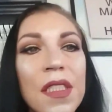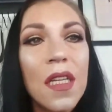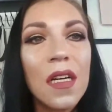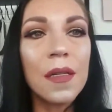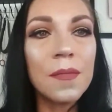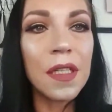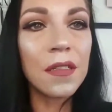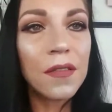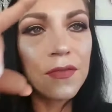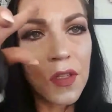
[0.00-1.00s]
Sorry,
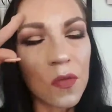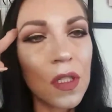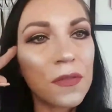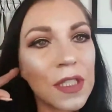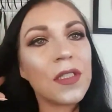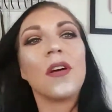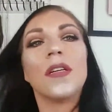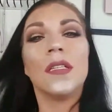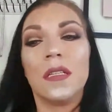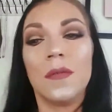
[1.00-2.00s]
my phone went
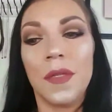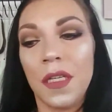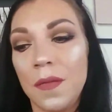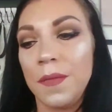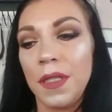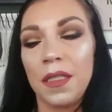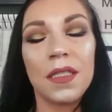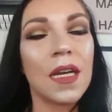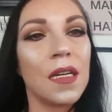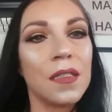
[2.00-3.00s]
retarded on me. I mean,
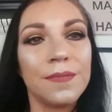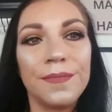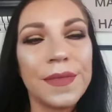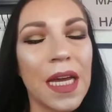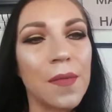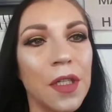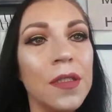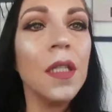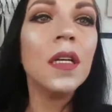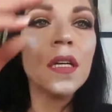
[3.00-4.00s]
my uh, camera.